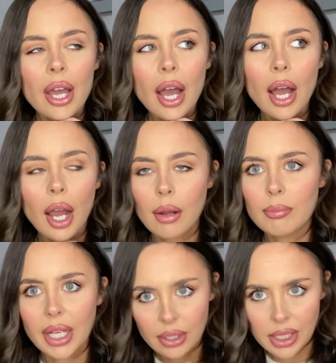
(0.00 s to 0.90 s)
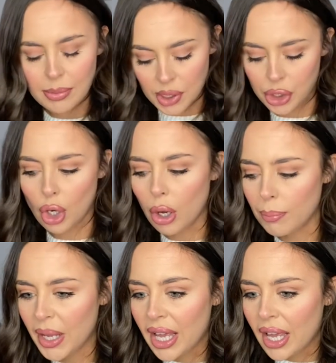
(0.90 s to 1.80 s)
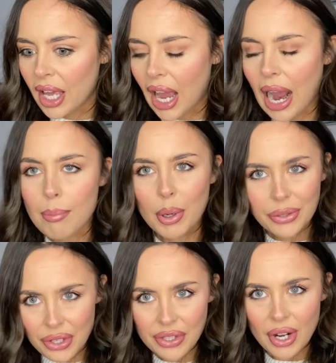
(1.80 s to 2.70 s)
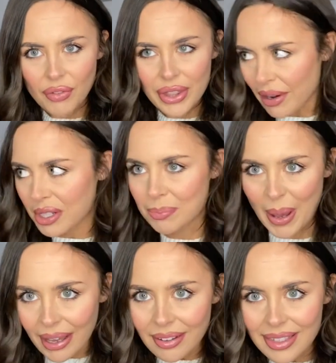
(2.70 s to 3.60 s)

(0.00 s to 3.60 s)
Like Christmas shop, and most of the stuff on there is pink.